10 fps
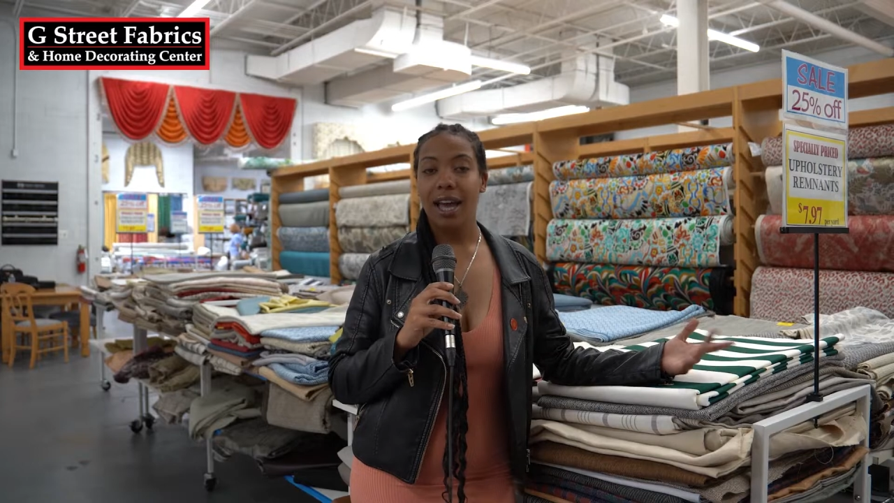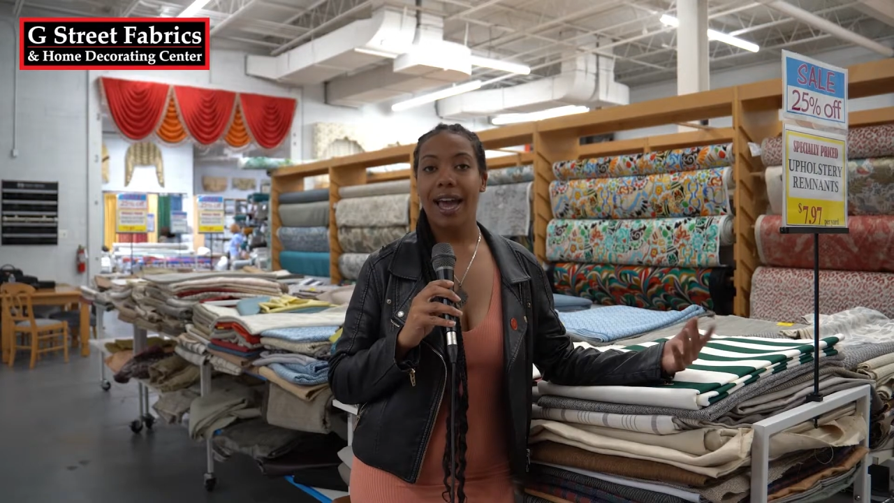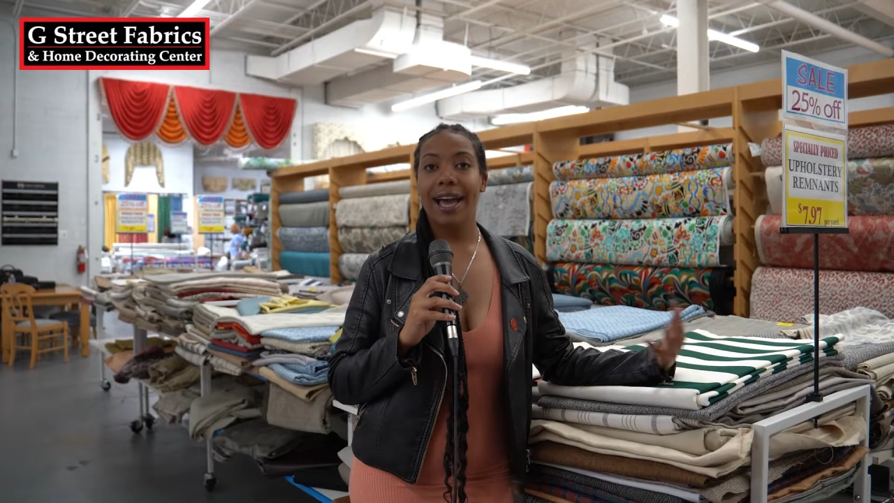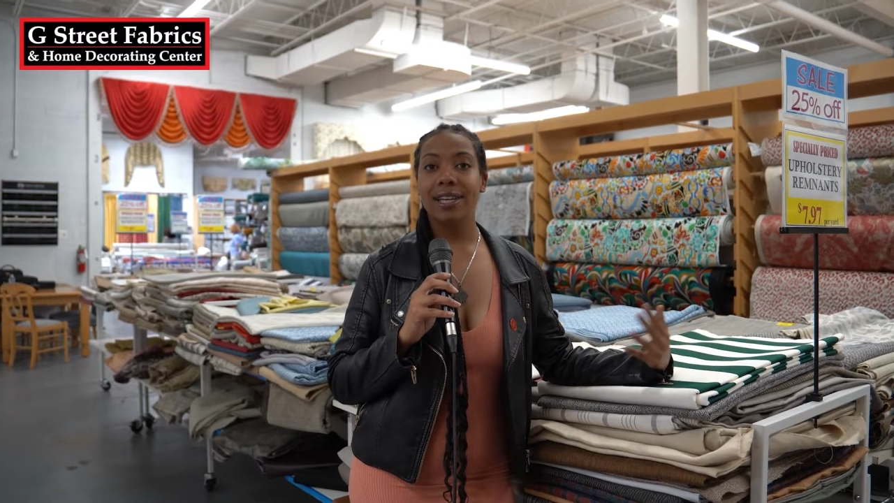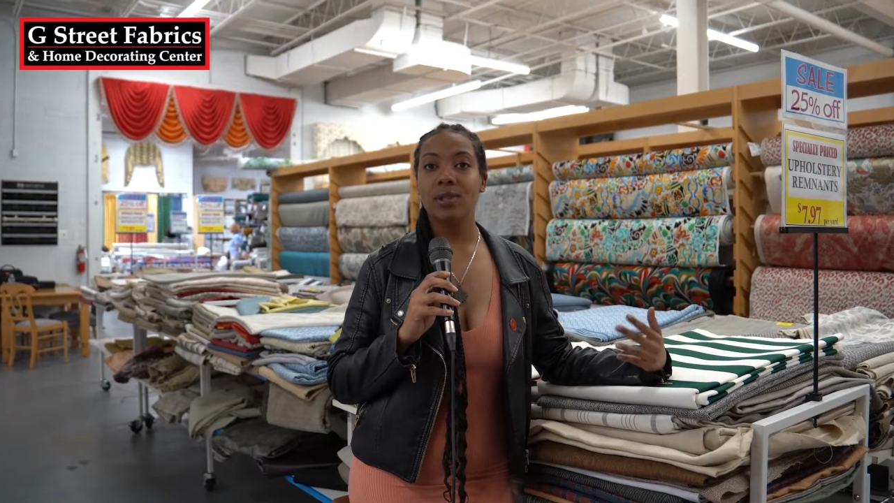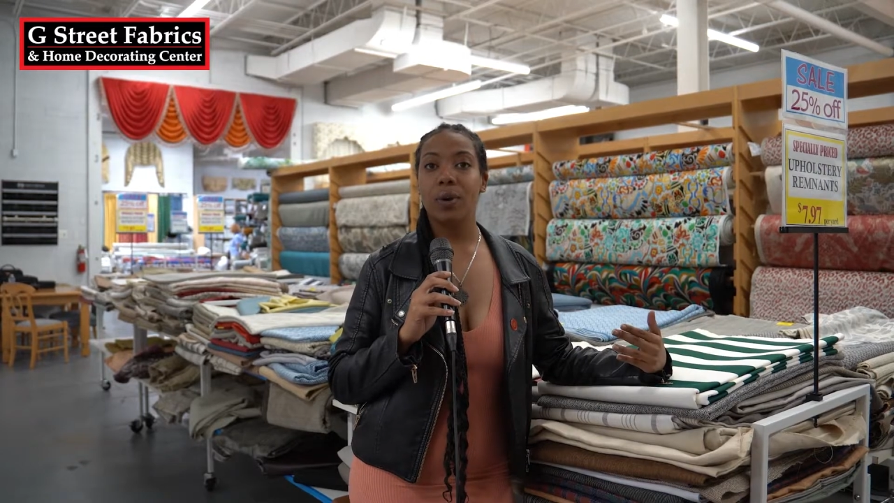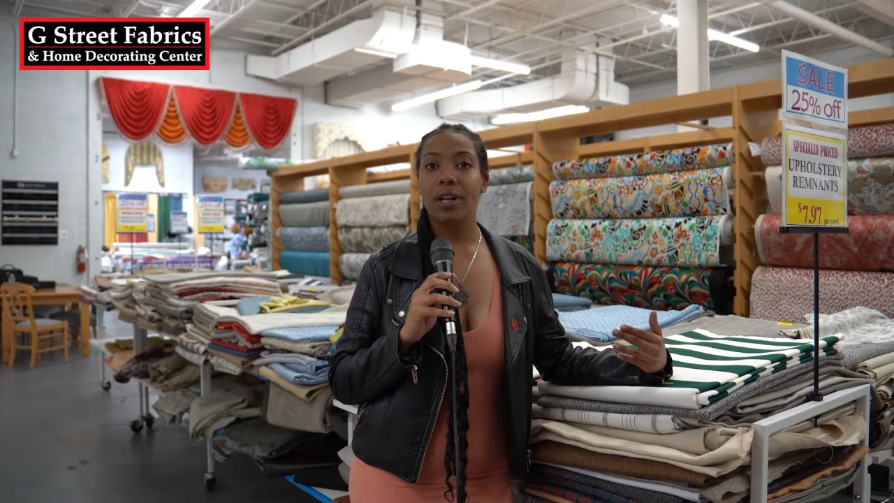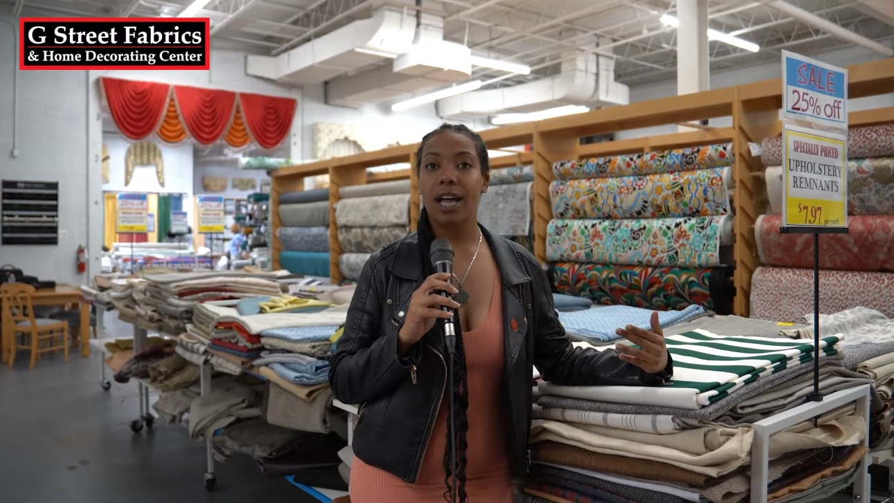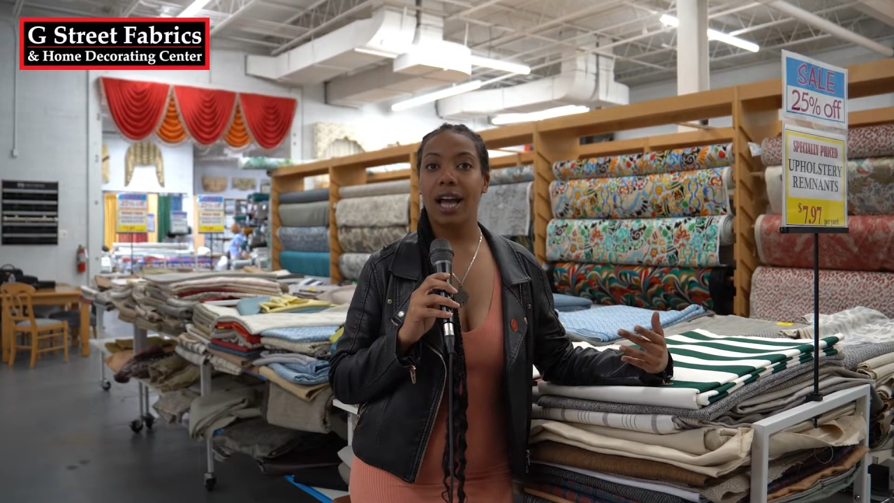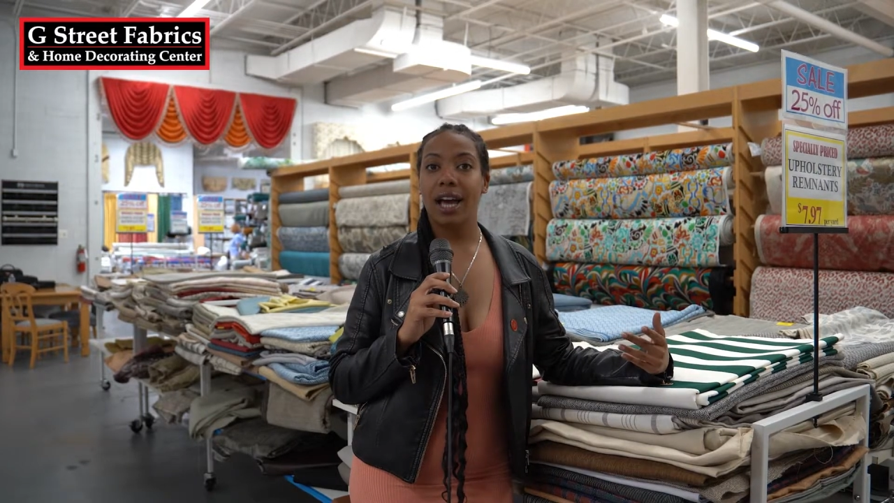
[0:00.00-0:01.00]
as
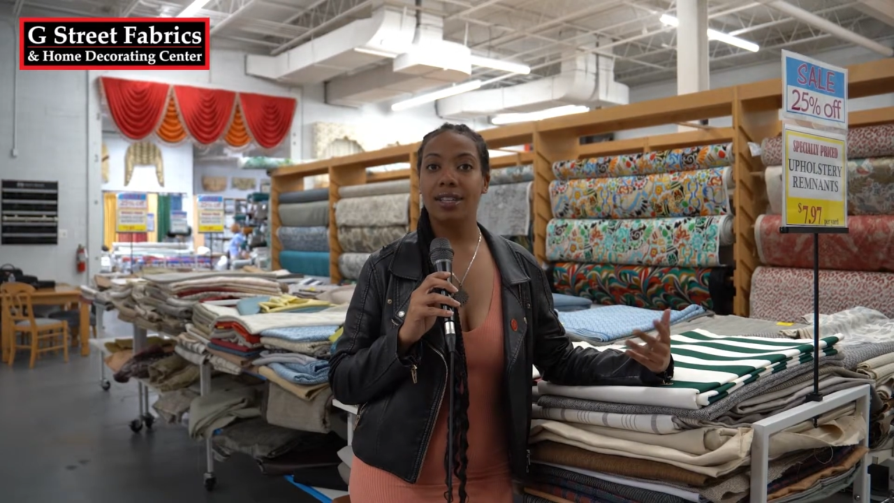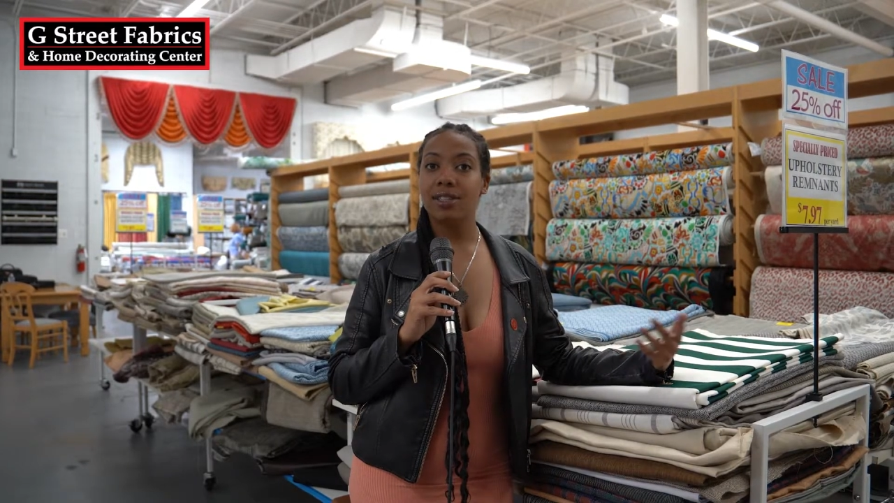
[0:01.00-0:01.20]
well as